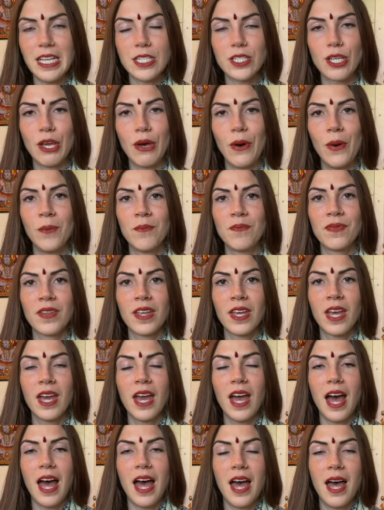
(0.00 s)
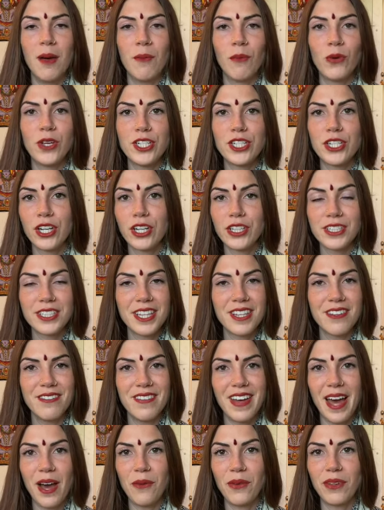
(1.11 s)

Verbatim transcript: So, um, we took her to the vet.